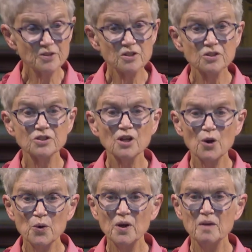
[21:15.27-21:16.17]
so
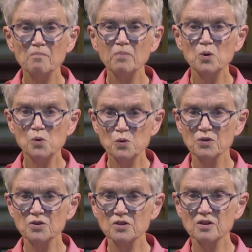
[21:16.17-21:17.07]
important.
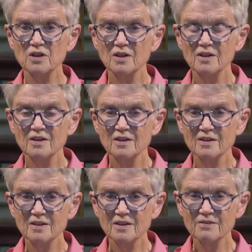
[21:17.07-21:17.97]

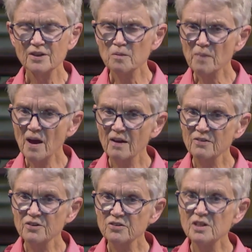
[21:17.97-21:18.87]
Think back that
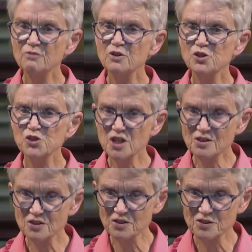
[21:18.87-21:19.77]
even
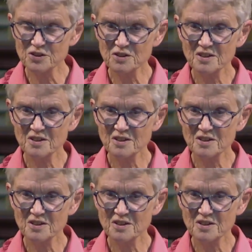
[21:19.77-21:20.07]
Jesus,